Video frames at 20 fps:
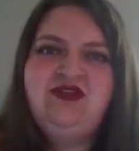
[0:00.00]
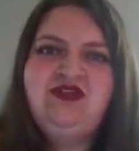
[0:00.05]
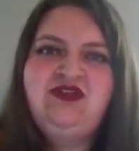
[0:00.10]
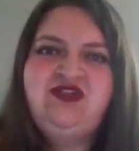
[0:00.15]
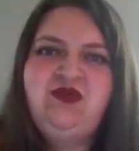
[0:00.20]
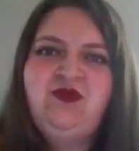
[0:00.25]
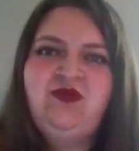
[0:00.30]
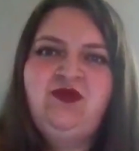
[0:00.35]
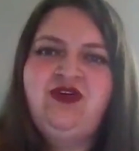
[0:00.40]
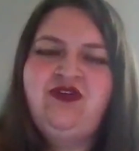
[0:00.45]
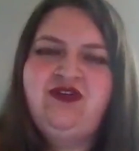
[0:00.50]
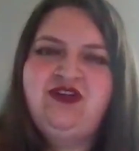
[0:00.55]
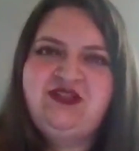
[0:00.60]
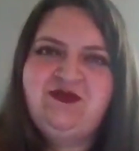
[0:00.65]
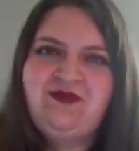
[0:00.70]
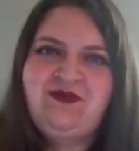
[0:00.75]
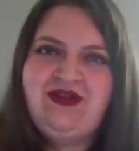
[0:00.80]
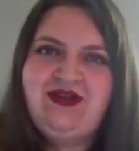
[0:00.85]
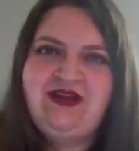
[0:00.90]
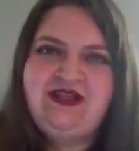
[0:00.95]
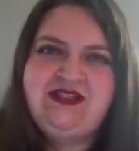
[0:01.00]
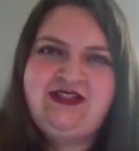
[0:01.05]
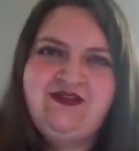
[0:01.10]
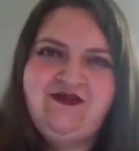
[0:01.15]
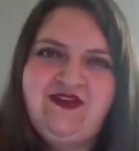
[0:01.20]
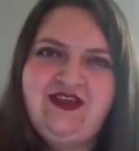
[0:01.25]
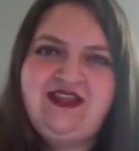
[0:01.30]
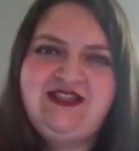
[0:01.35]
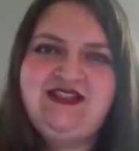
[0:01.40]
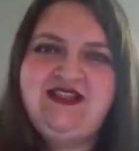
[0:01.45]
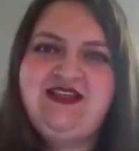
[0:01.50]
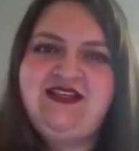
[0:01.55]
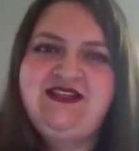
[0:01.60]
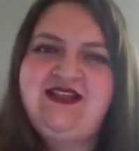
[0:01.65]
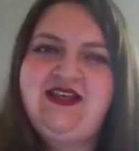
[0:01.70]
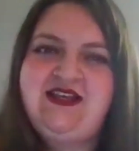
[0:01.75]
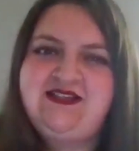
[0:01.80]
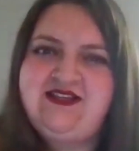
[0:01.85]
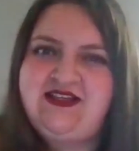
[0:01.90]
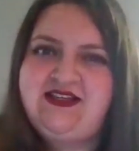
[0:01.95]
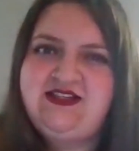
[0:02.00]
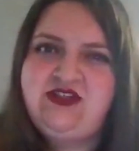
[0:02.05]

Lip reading: wondering what your experience of this is as a